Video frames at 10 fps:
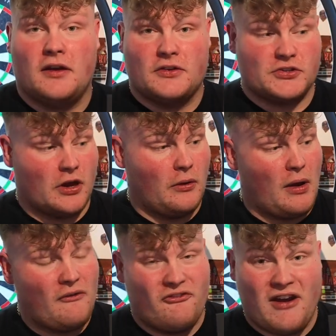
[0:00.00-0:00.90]
So,
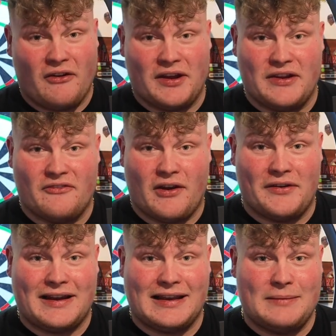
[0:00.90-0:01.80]
a very,
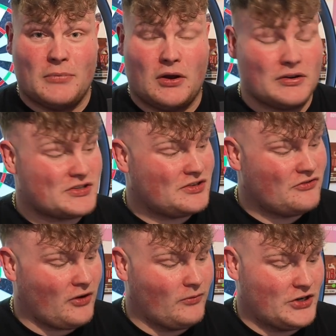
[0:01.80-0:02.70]
very clean box
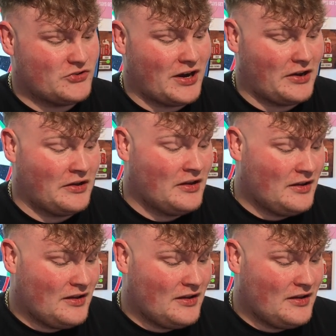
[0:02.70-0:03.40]
from Red Dragon.